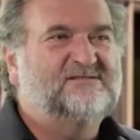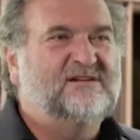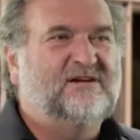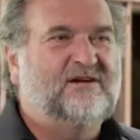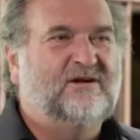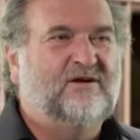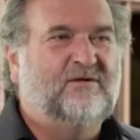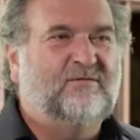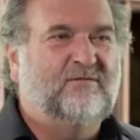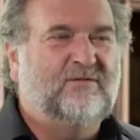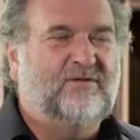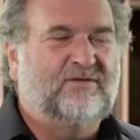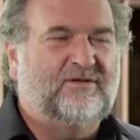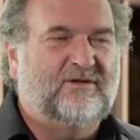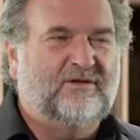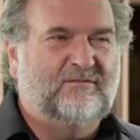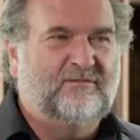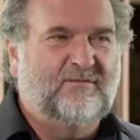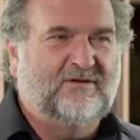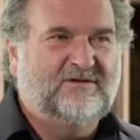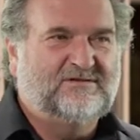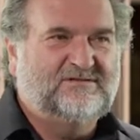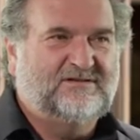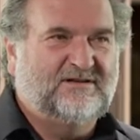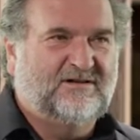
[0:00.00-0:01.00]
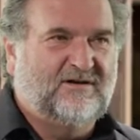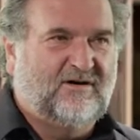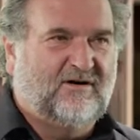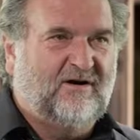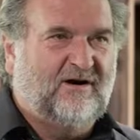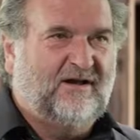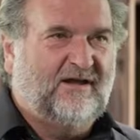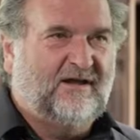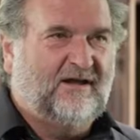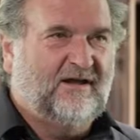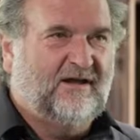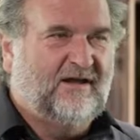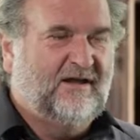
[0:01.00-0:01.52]
So with the emergency
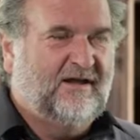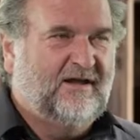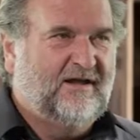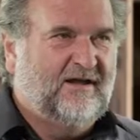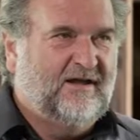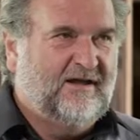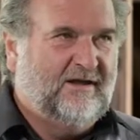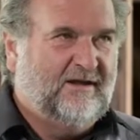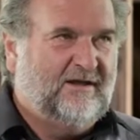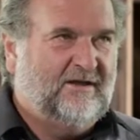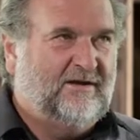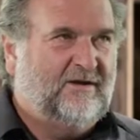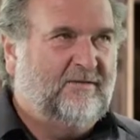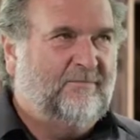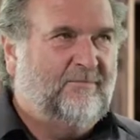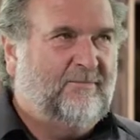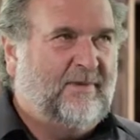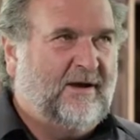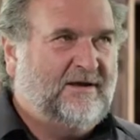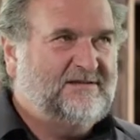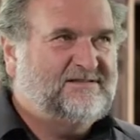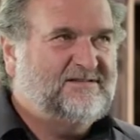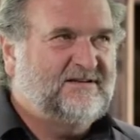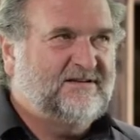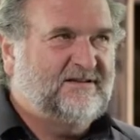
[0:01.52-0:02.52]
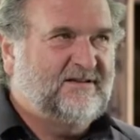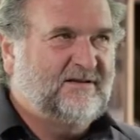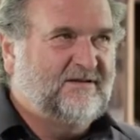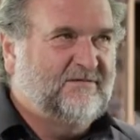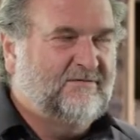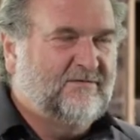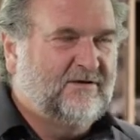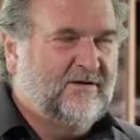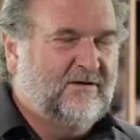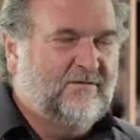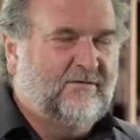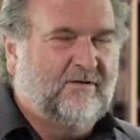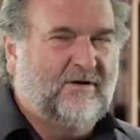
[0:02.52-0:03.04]
lighting, you basically
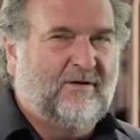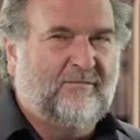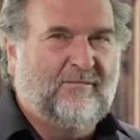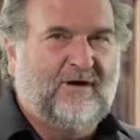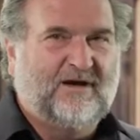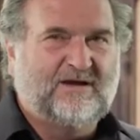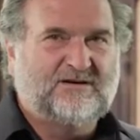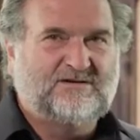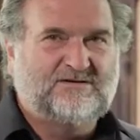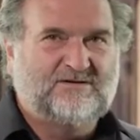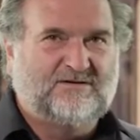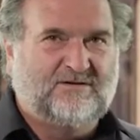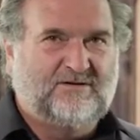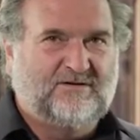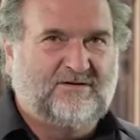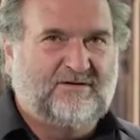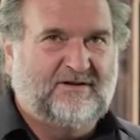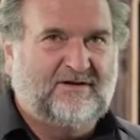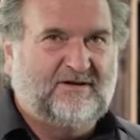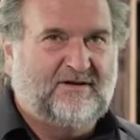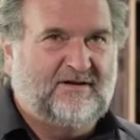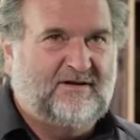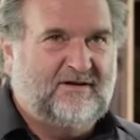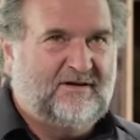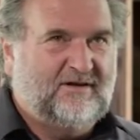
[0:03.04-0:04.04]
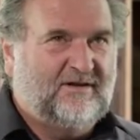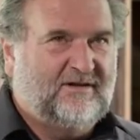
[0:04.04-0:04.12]
really want to make sure that